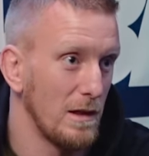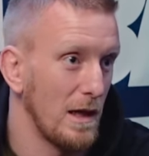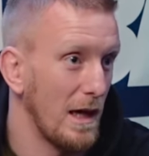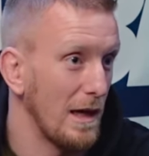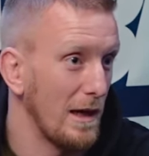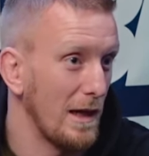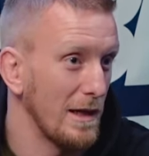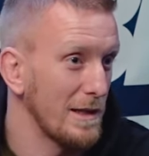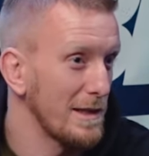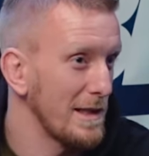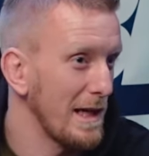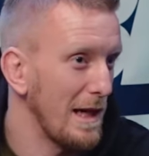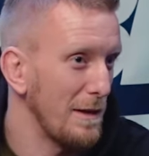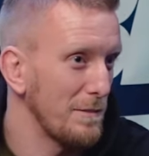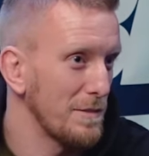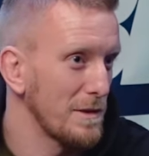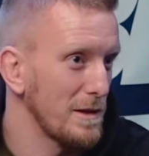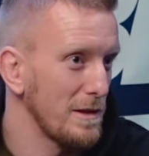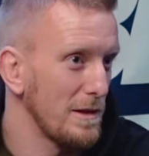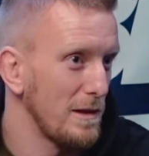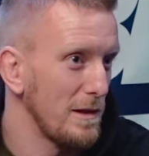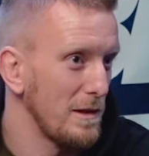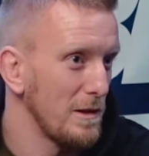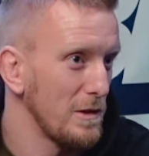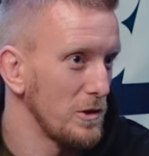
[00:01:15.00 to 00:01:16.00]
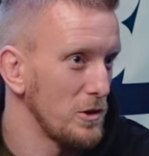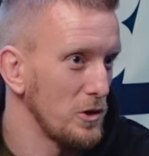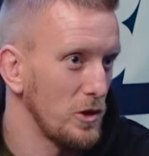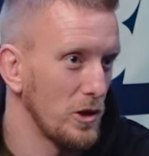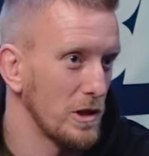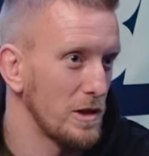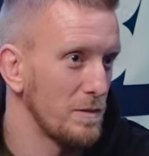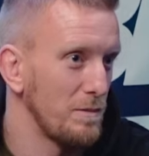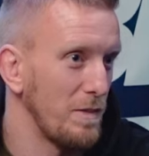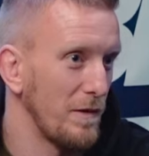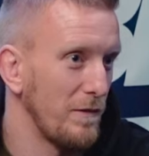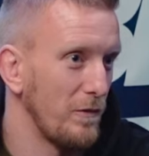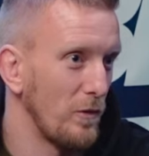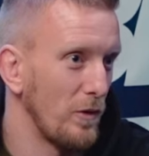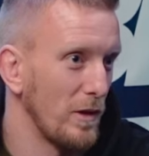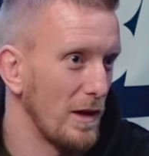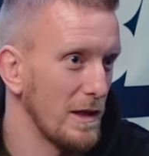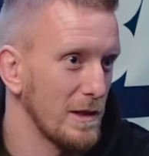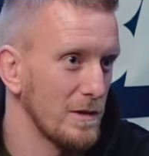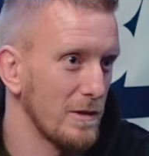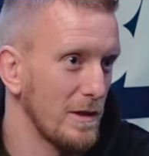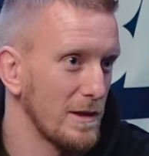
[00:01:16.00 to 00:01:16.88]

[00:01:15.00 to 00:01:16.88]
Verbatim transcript: And I tapped just before that.